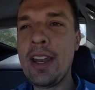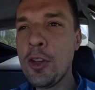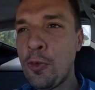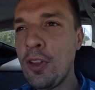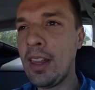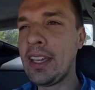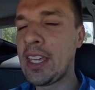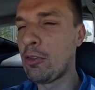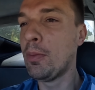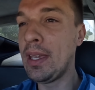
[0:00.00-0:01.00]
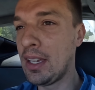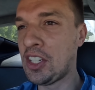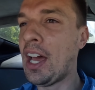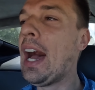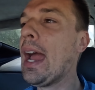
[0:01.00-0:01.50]
I do feel like there will be a
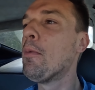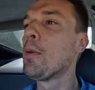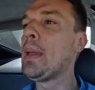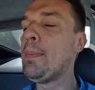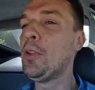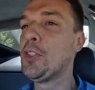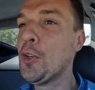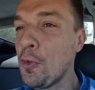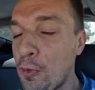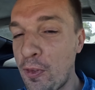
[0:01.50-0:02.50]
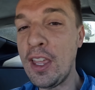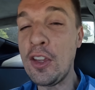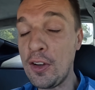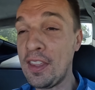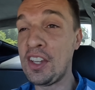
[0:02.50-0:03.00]
time where people do
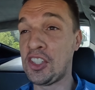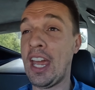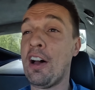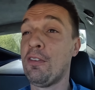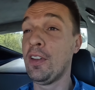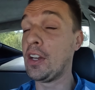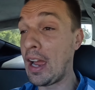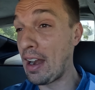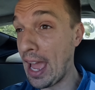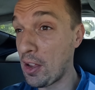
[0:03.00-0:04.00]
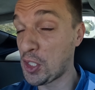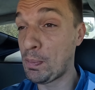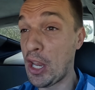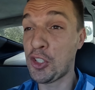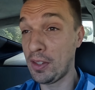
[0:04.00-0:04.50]
figure this out, figure out how
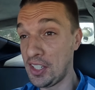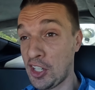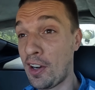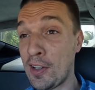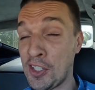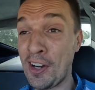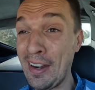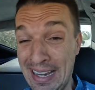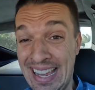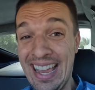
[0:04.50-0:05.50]
special these cars are.